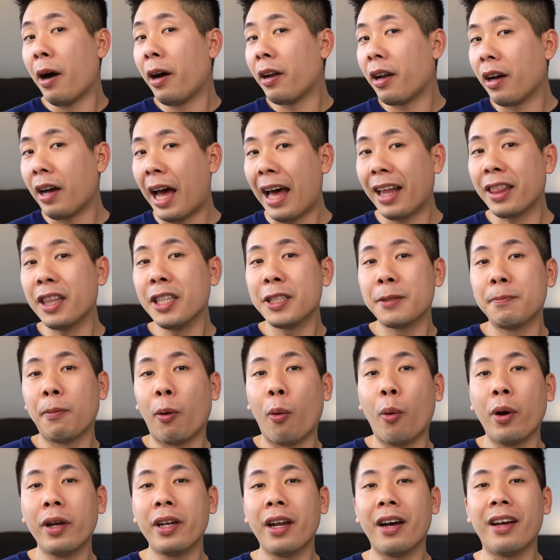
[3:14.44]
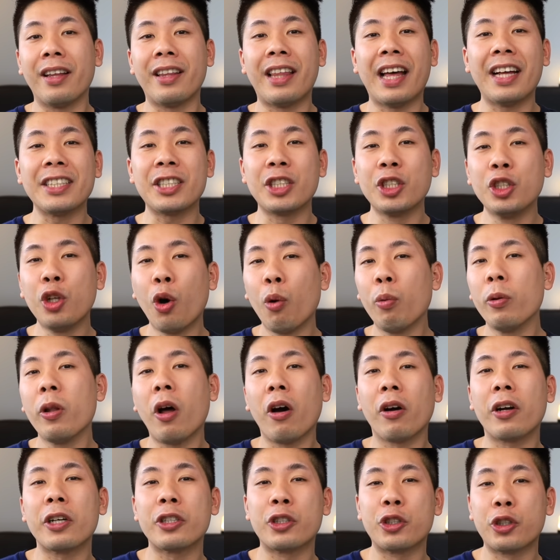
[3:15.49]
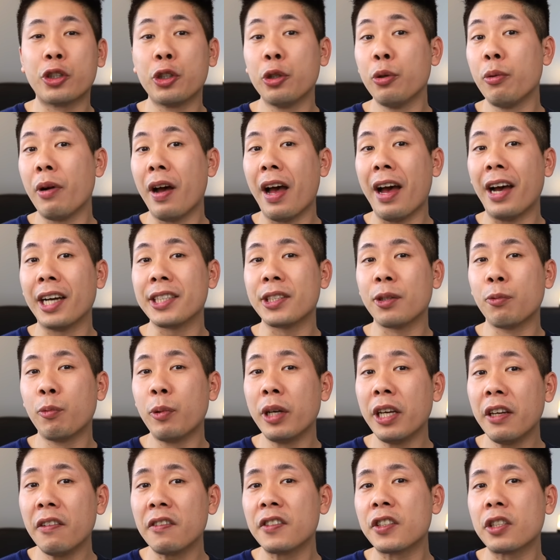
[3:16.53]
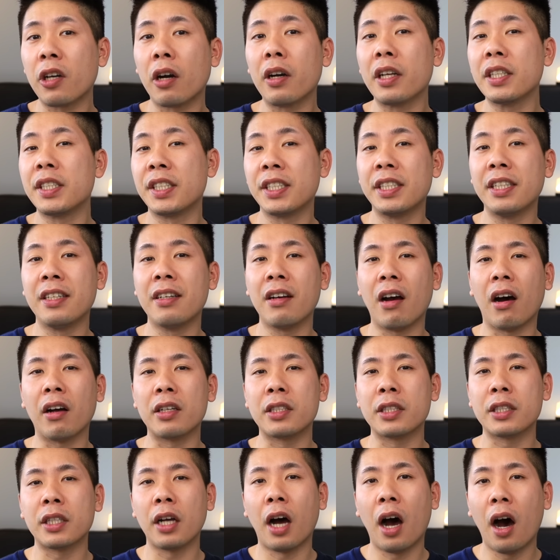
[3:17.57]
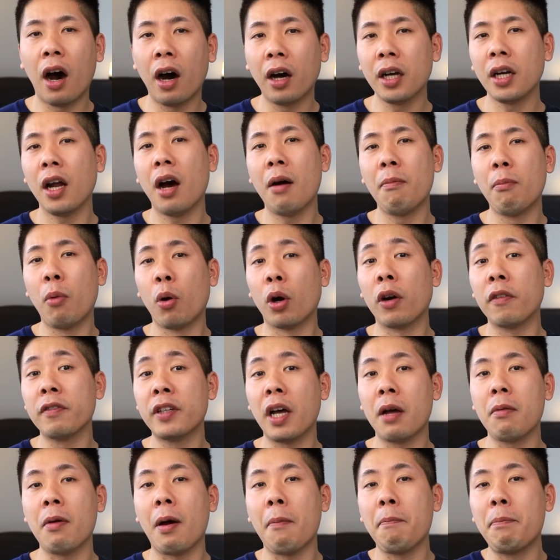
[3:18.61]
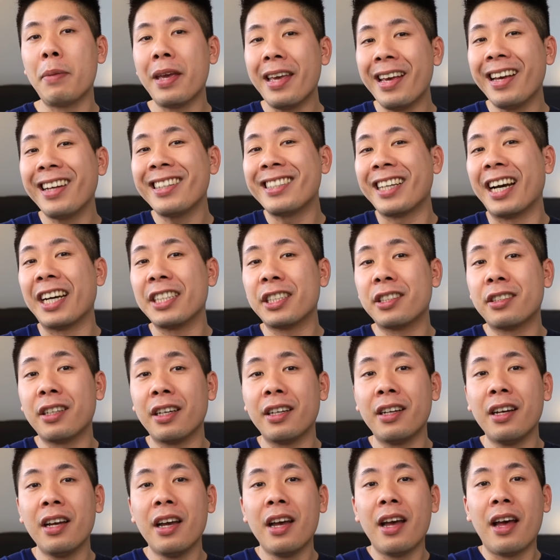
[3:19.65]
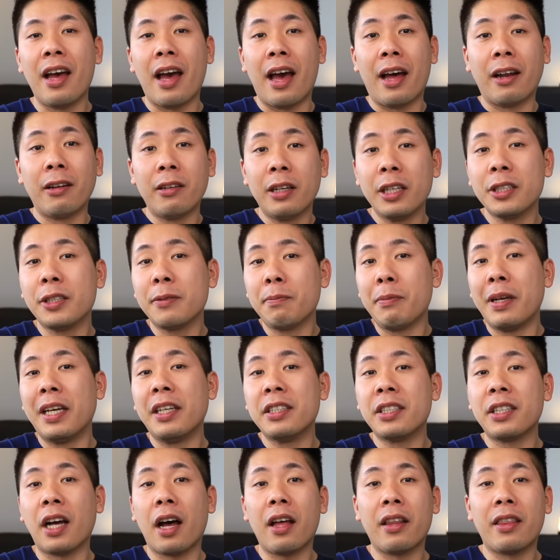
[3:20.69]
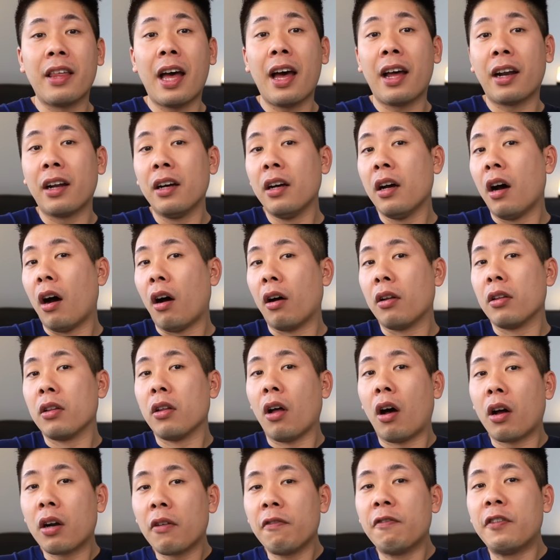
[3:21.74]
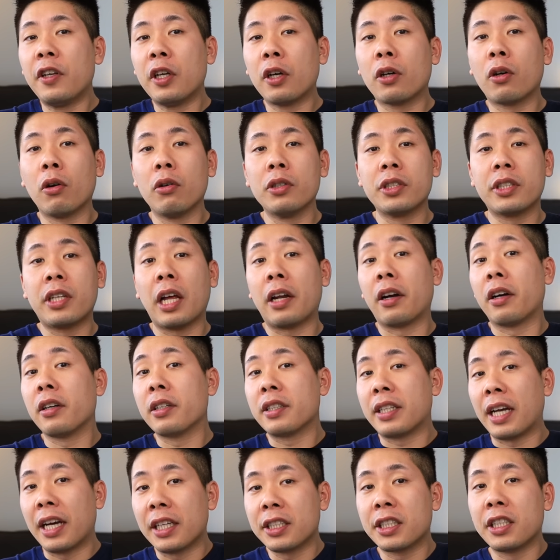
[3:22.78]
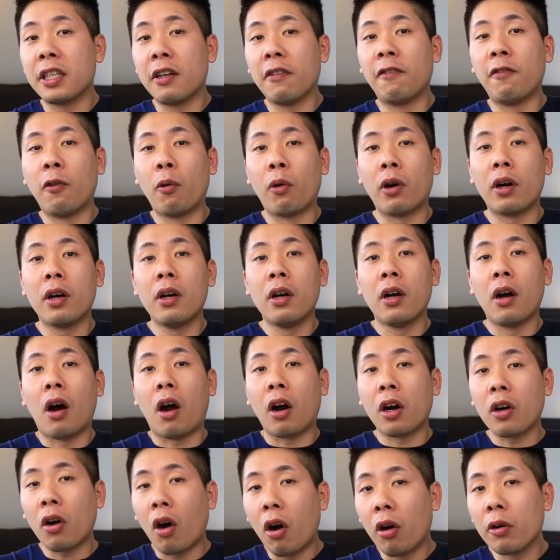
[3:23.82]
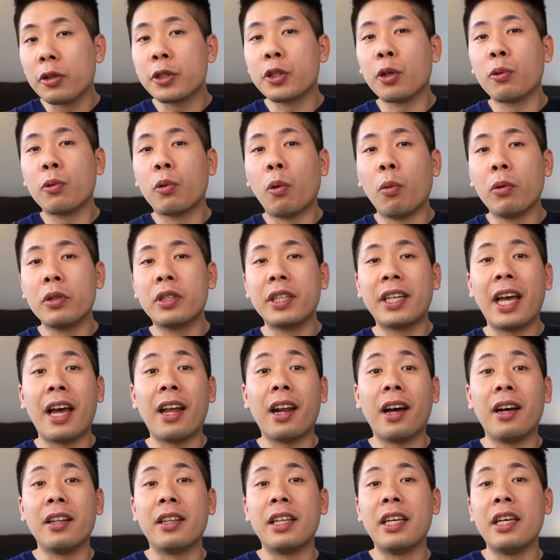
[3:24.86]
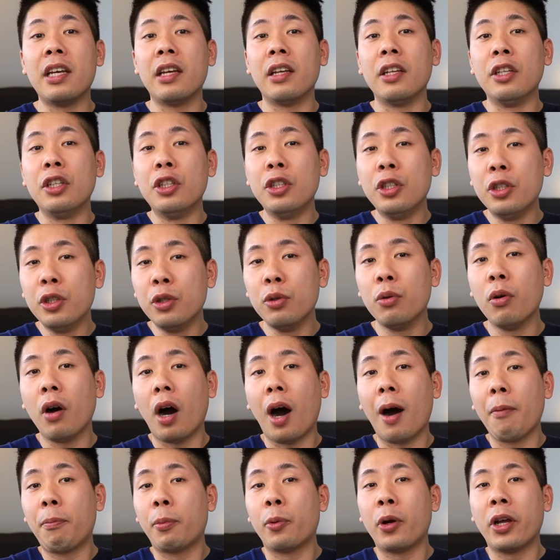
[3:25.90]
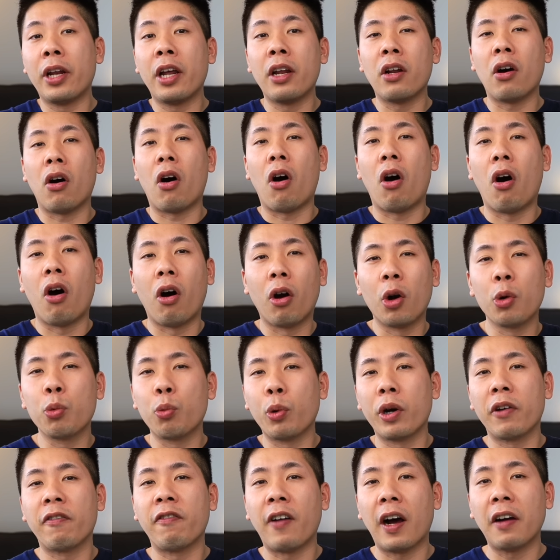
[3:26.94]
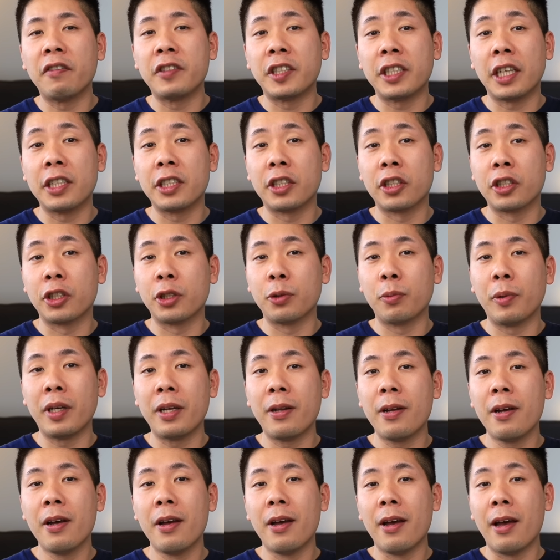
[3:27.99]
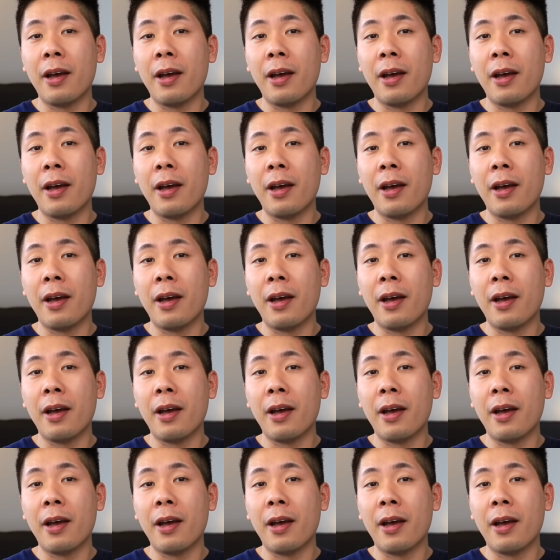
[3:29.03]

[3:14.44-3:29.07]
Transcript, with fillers: but at this point, that's no longer true as we've started seeing a ton more of them being tested and this means that a lot of vehicles that are testing for are also going to get the new upgraded hardware 5 sensor suite